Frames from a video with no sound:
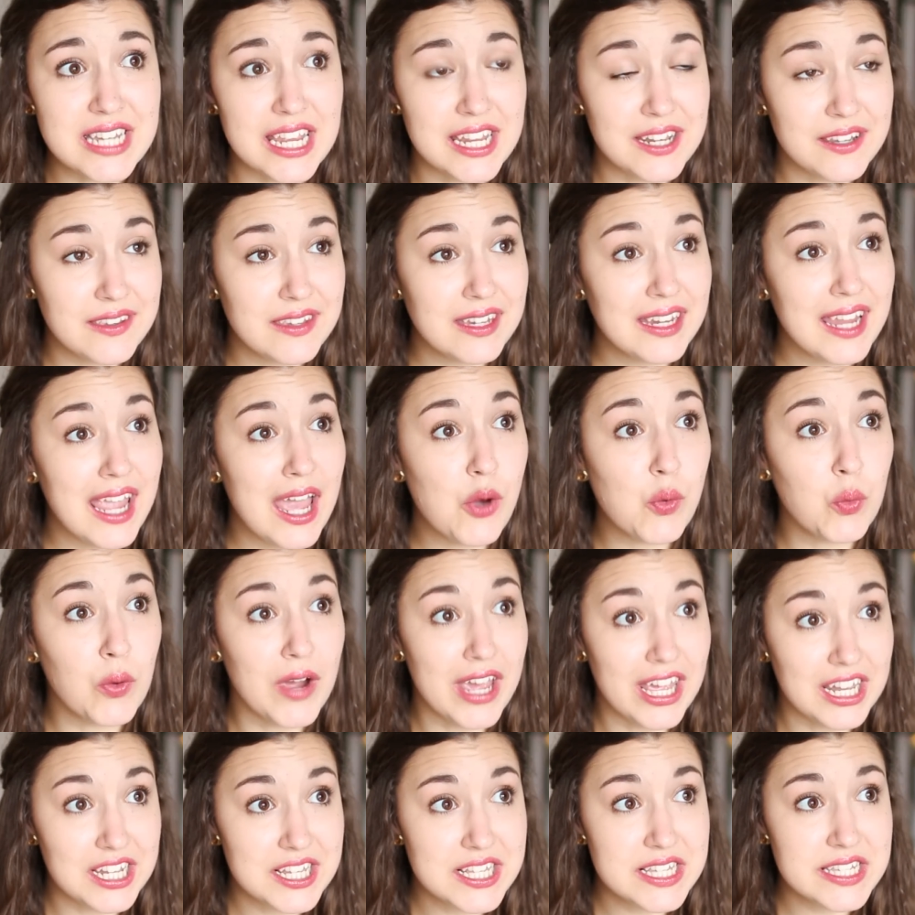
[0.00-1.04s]
tend to get
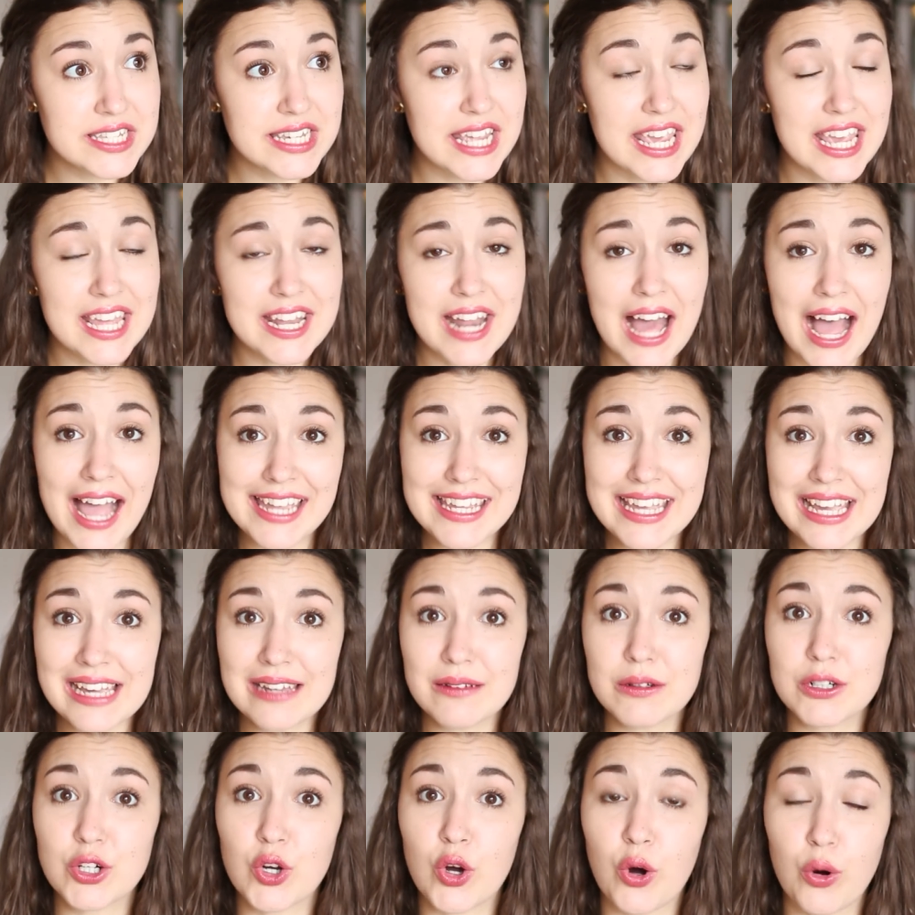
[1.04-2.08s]
wet and I
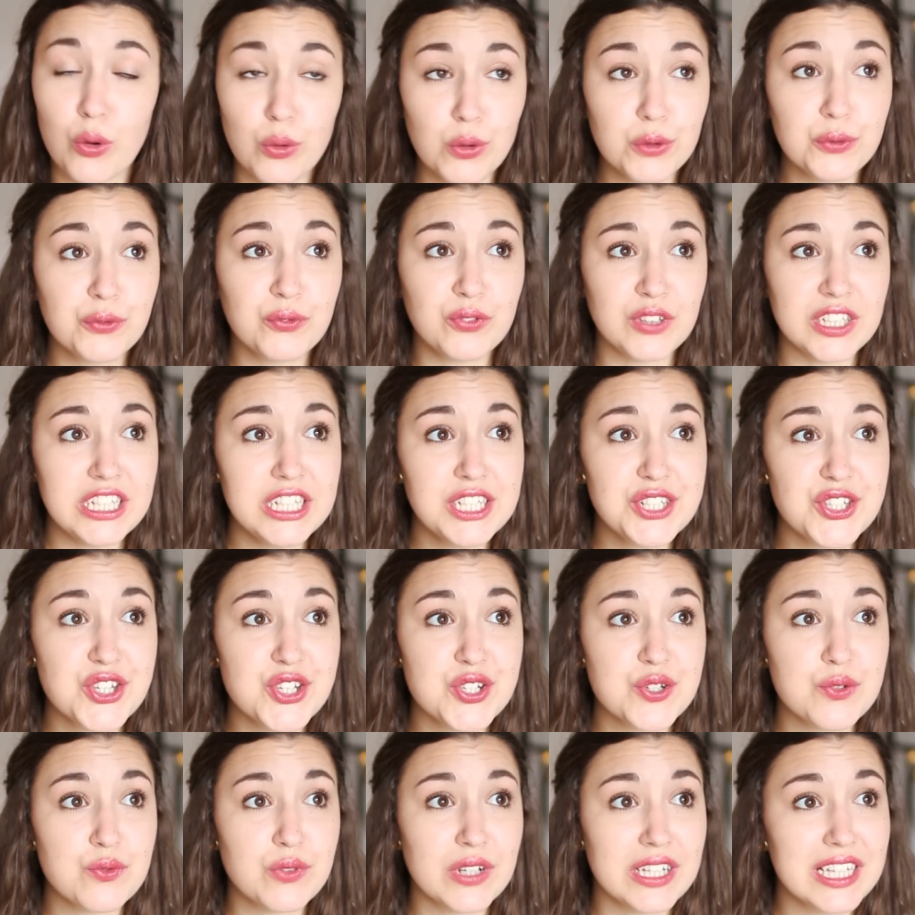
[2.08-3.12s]
get cold
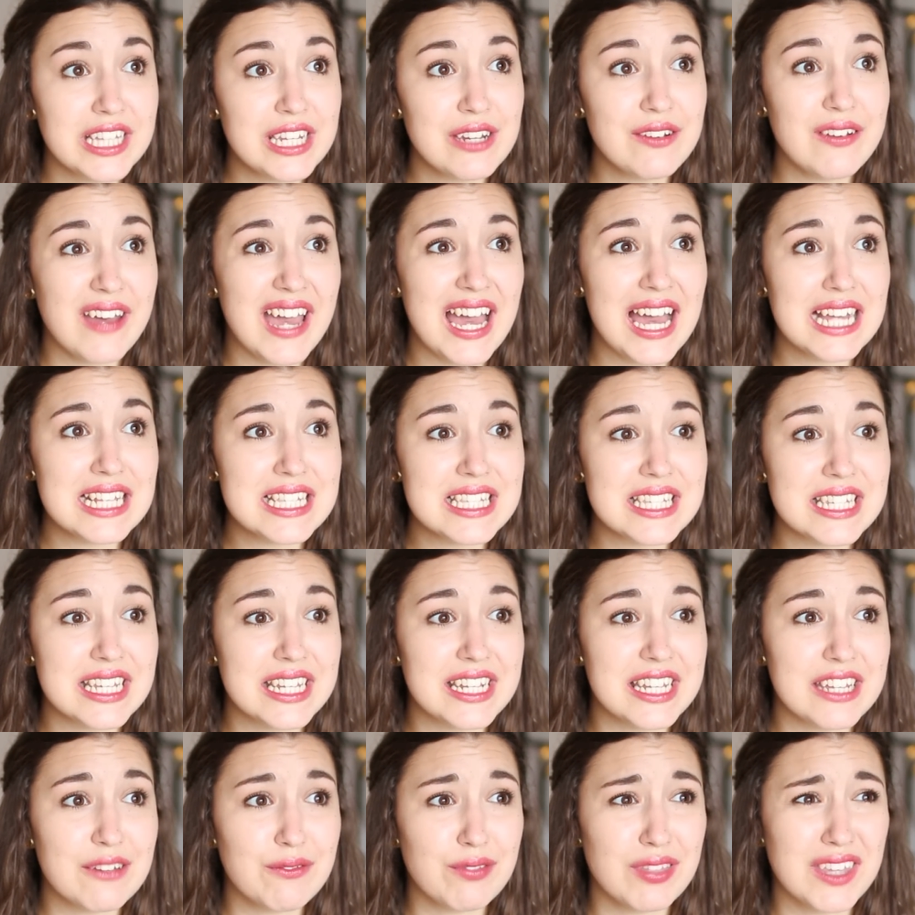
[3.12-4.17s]
feet really fast,
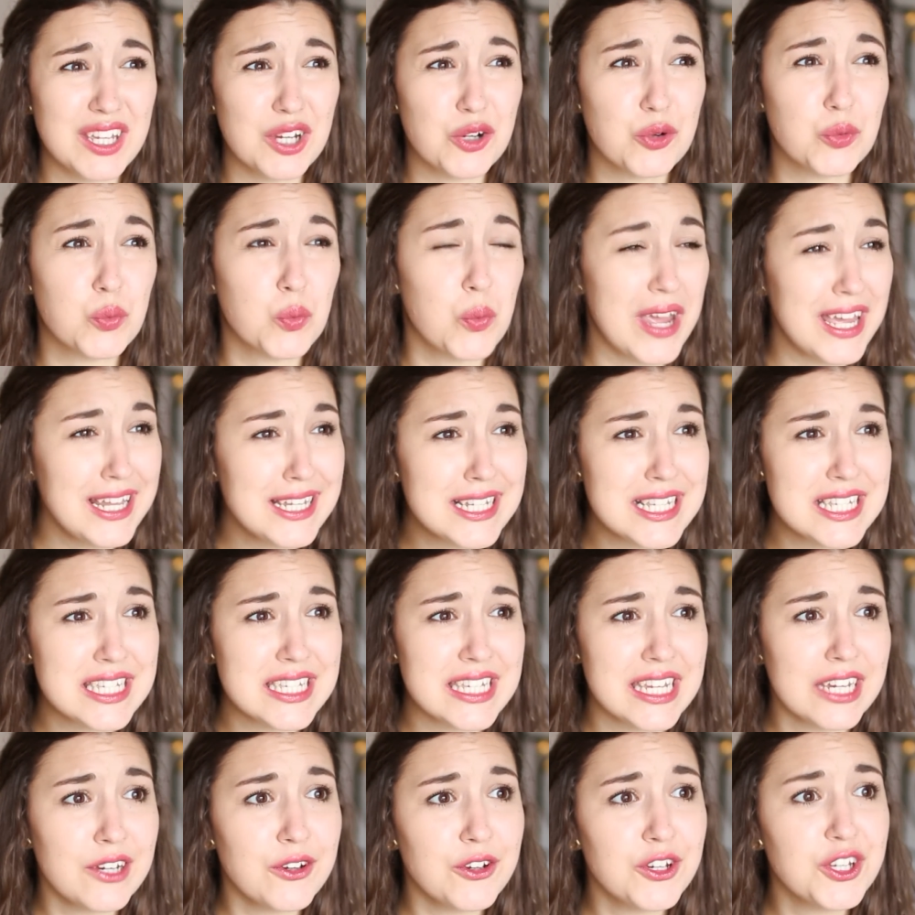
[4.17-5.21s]
and if they're wet
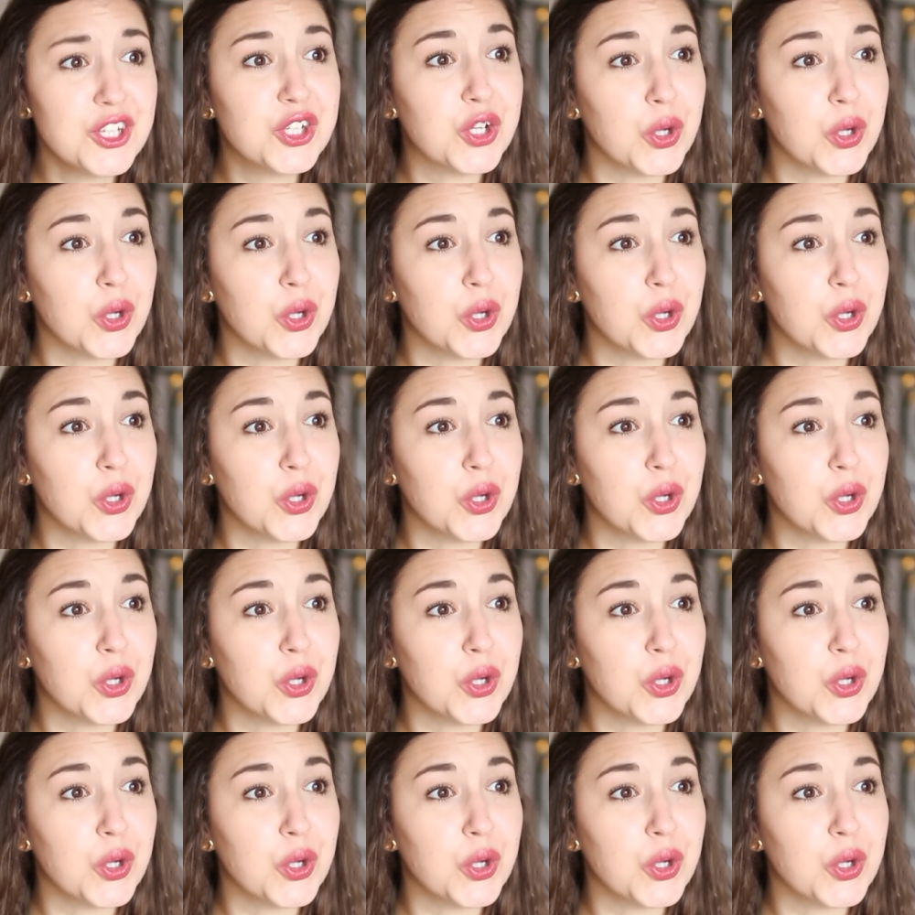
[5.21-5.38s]
they're